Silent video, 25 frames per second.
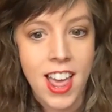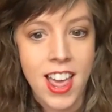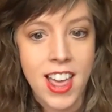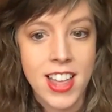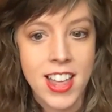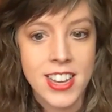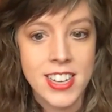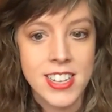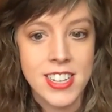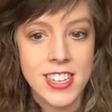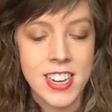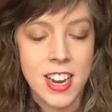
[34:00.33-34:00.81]

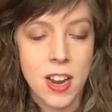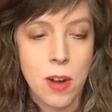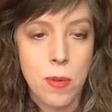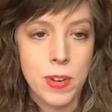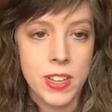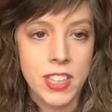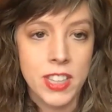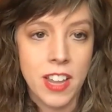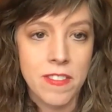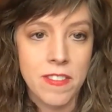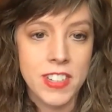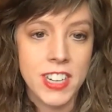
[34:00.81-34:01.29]
And uh,
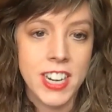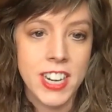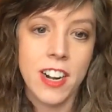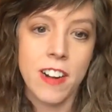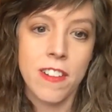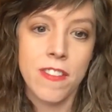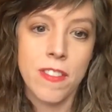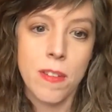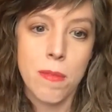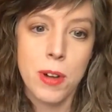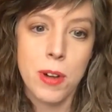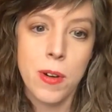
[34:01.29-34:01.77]
we'd love to
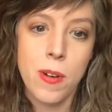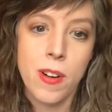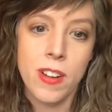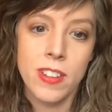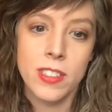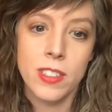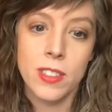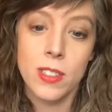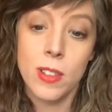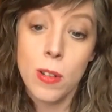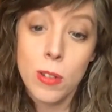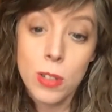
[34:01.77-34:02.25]
hear from you
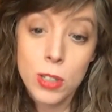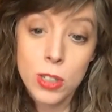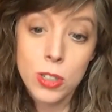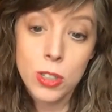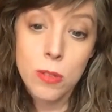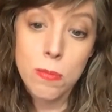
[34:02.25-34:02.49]
on social